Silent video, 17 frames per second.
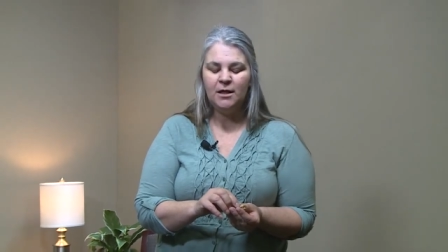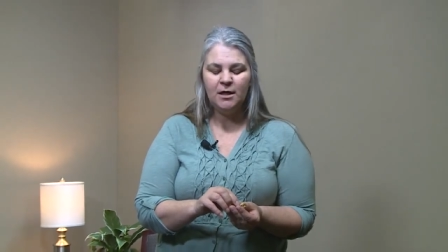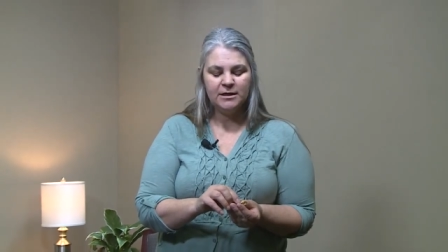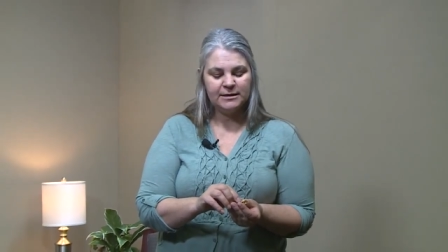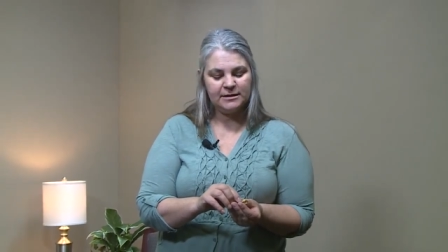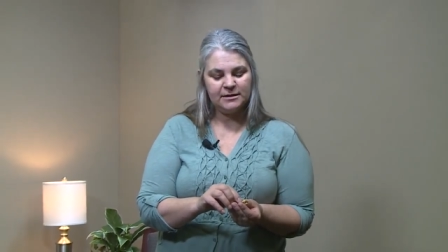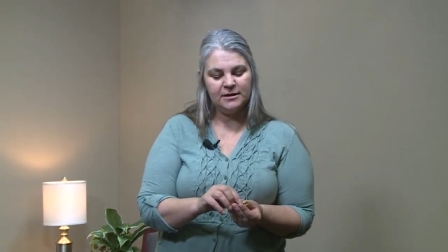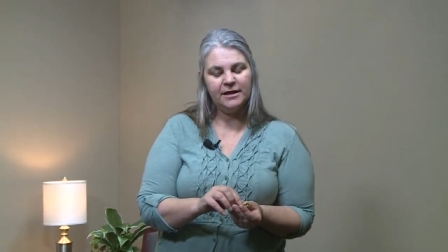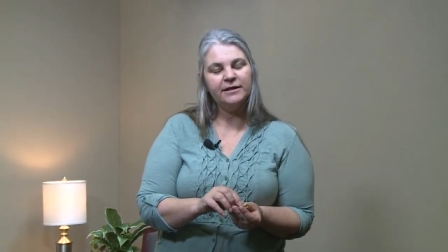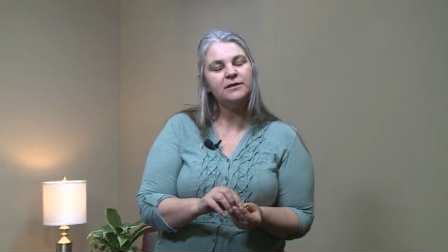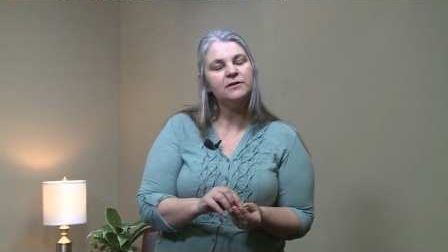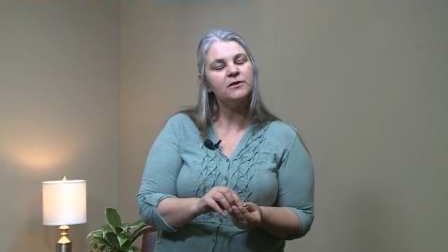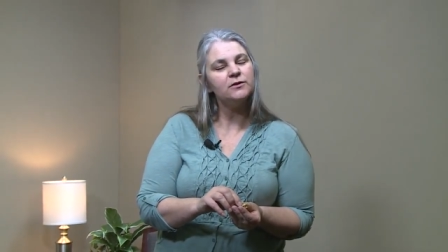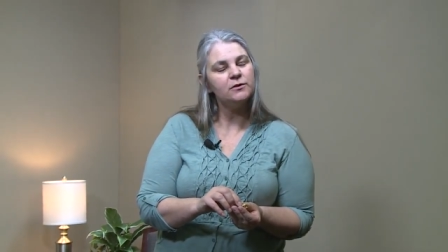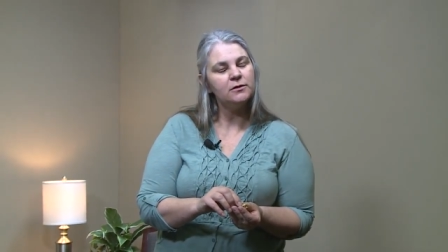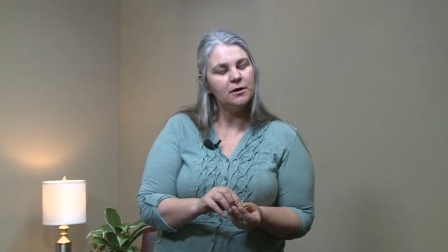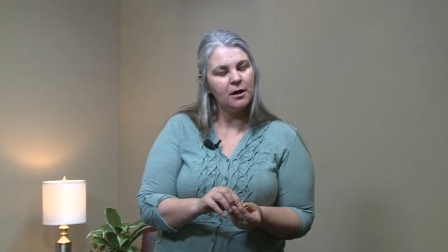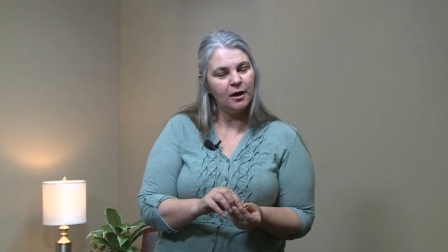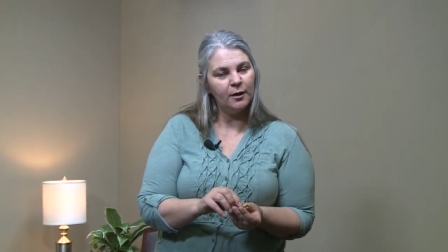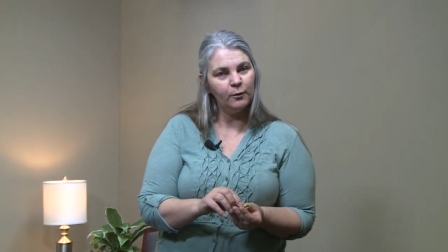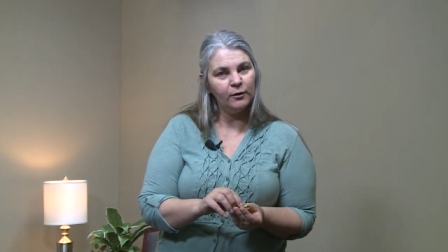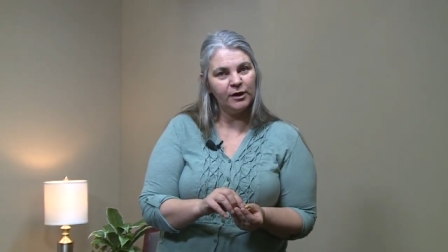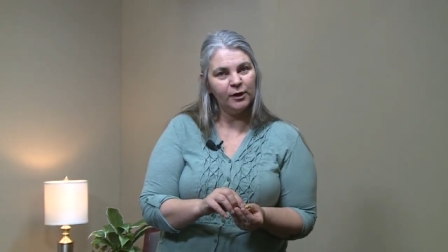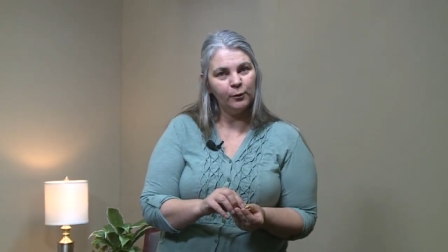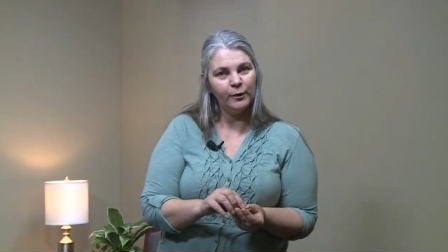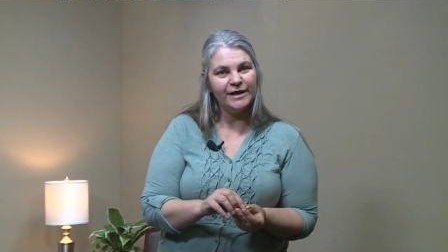Snakes do not
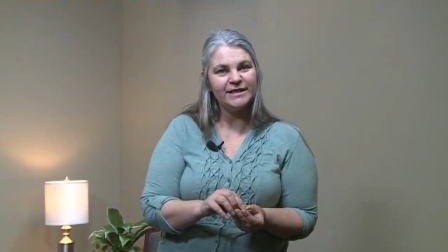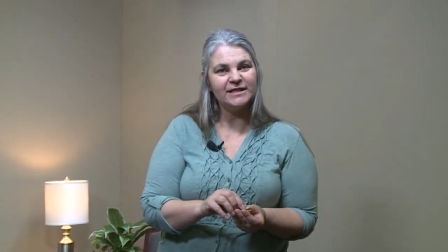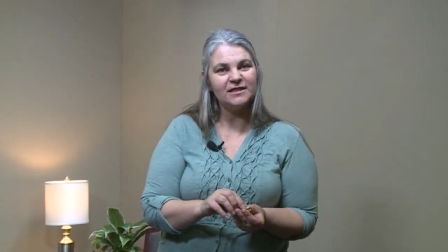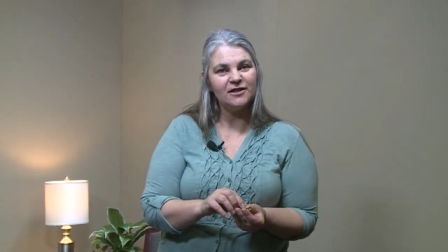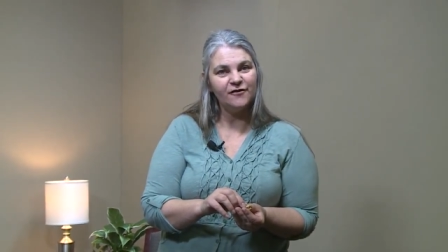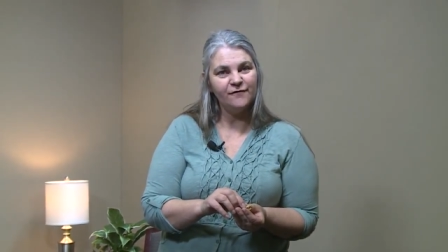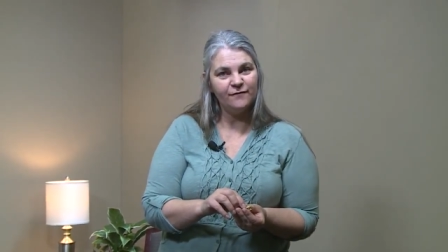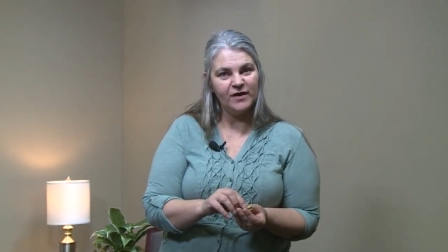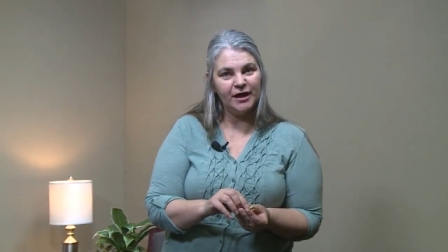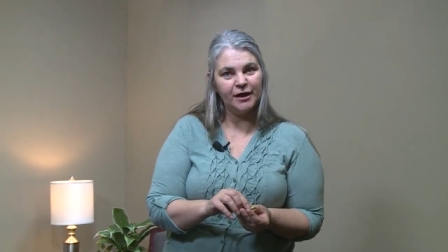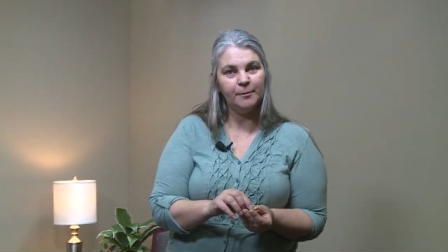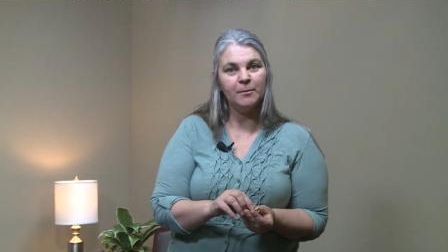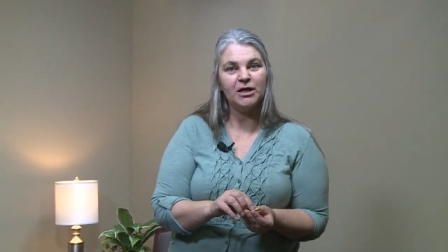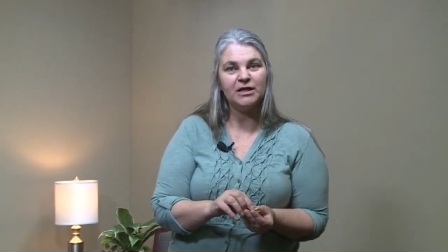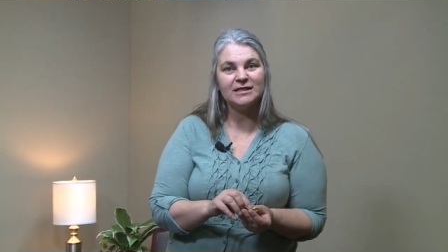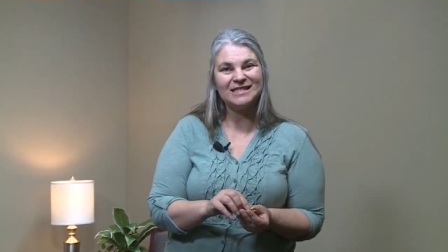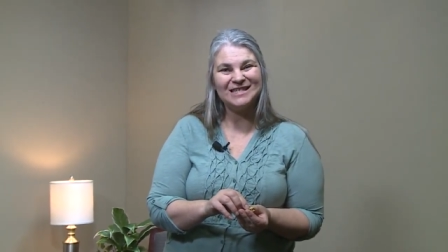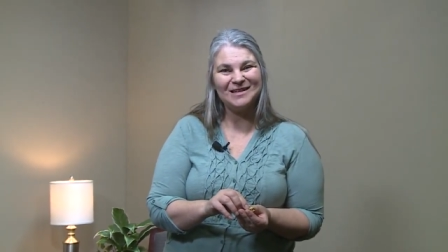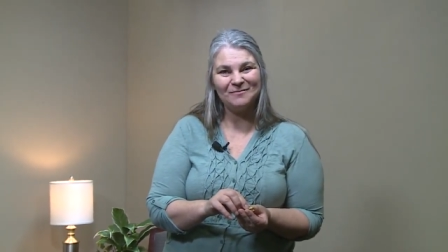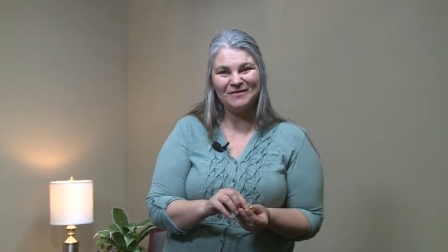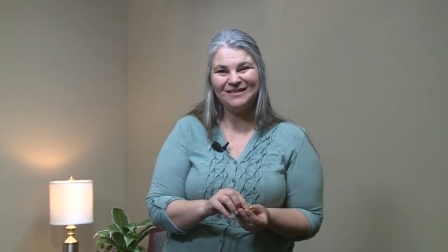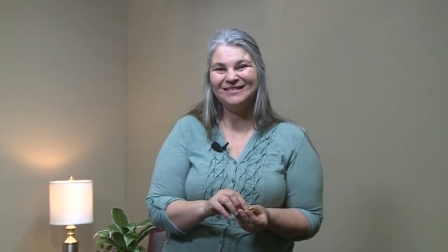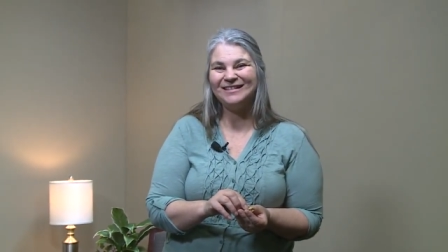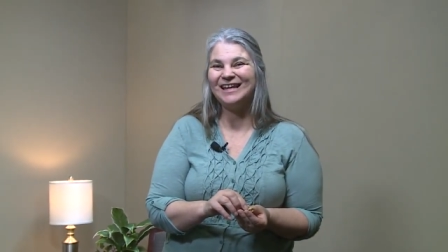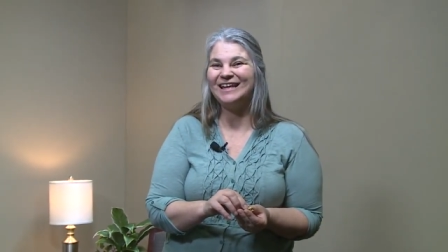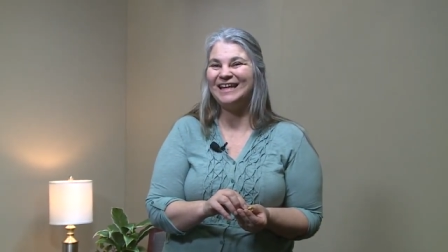want to waste their venom on
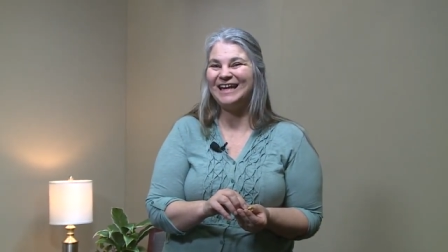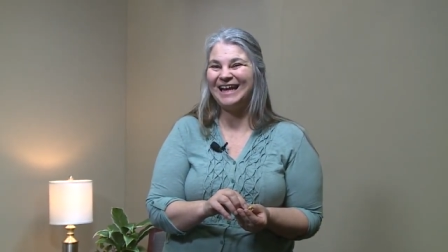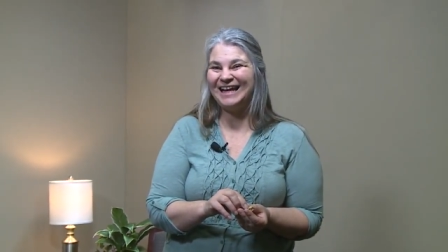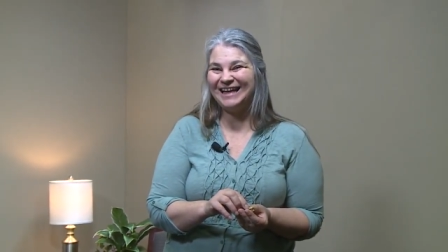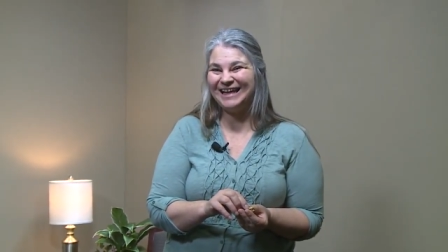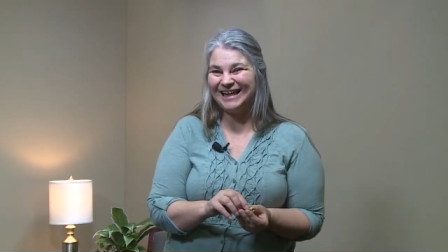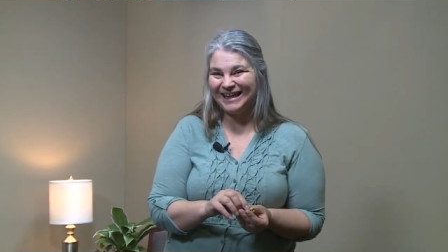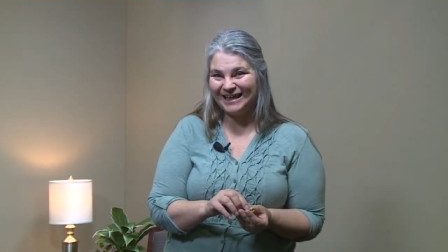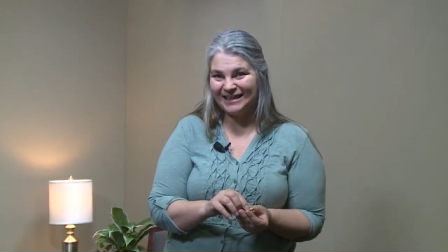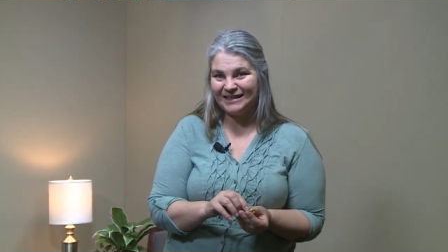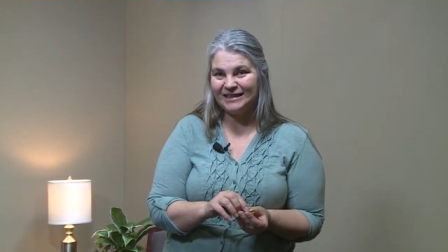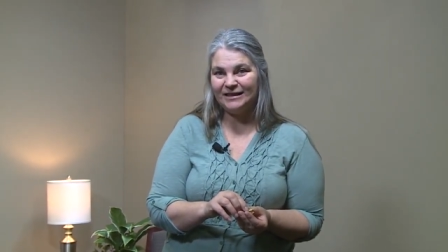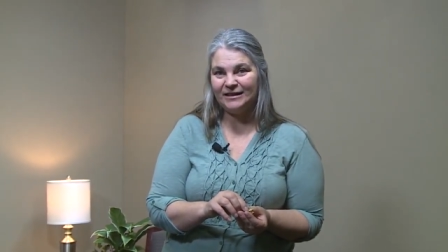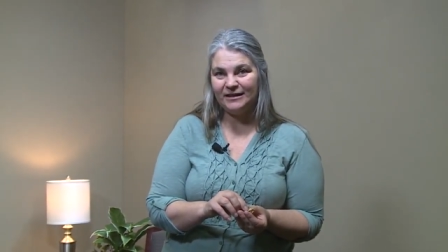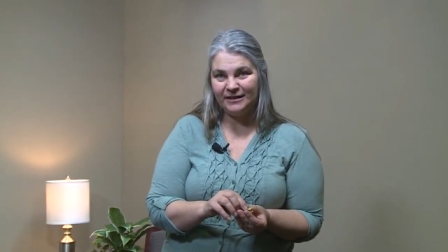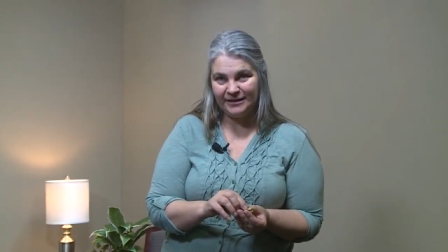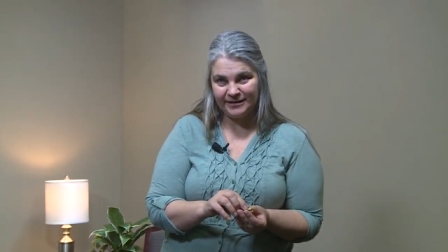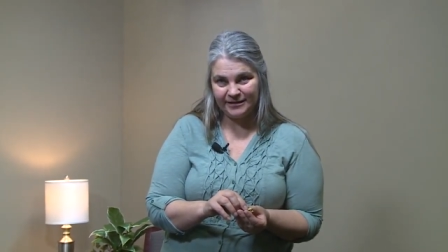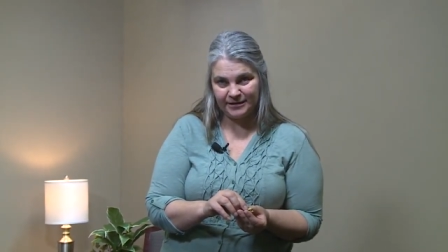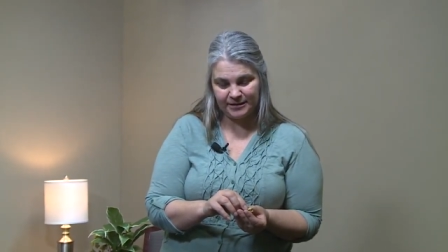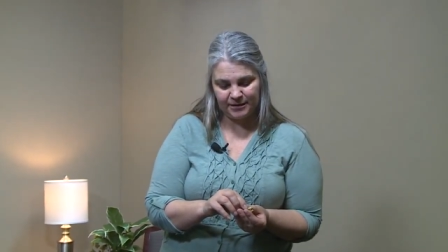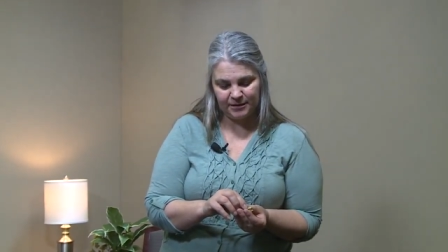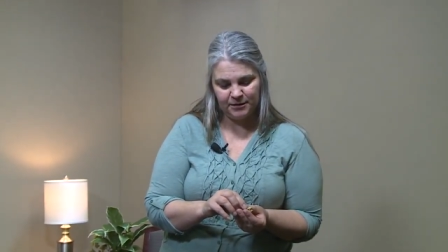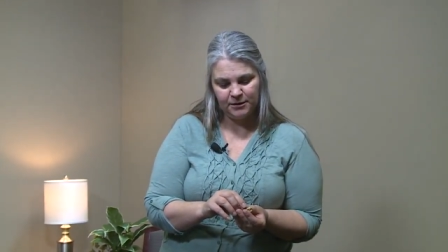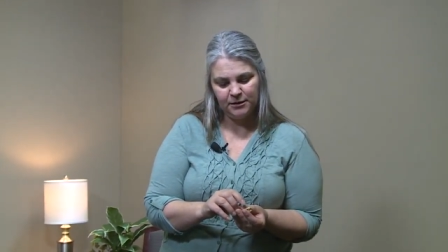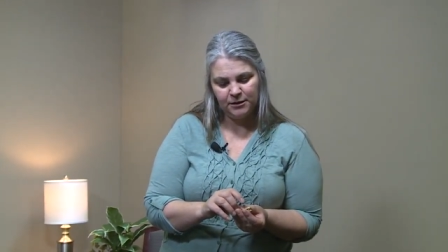something they cannot eat.